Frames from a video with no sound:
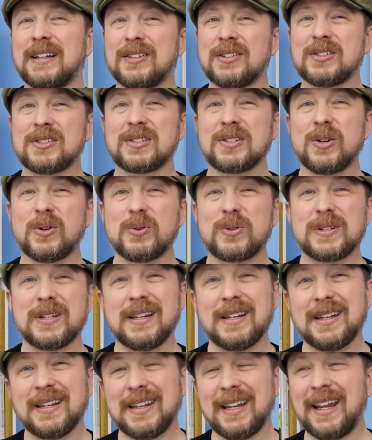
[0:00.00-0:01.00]
So
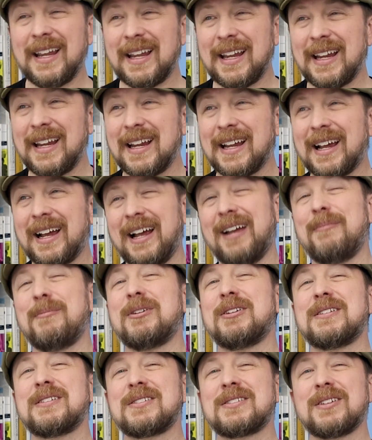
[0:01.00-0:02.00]
today I'm
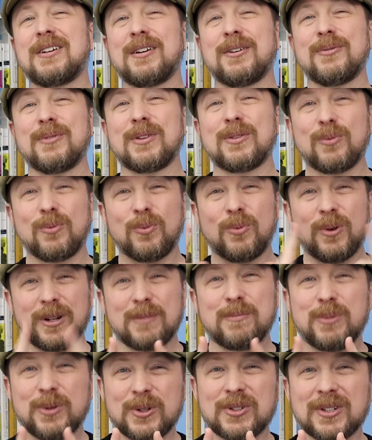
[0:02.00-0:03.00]
going to start with
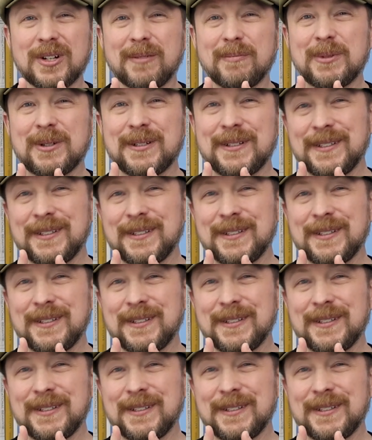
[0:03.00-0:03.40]
1 push-up